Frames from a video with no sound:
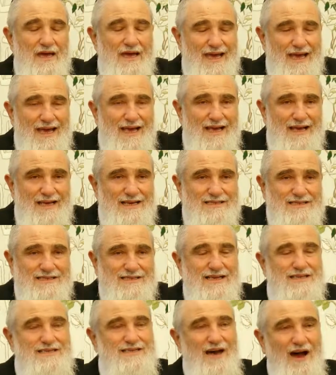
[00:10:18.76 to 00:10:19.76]
is
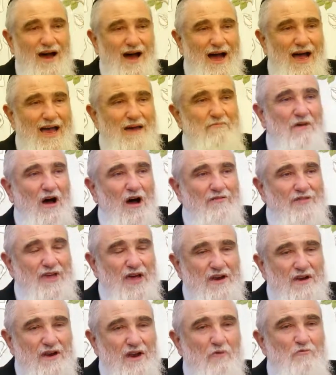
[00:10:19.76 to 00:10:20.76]
the time of
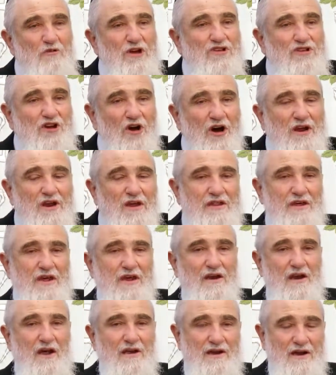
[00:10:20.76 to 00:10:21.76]
the return of the
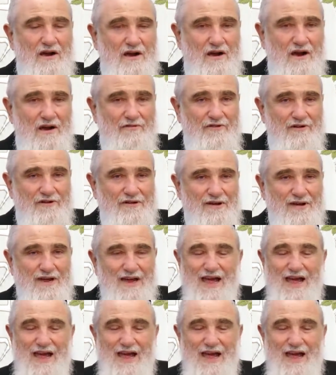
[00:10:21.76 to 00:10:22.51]
Ananya covet.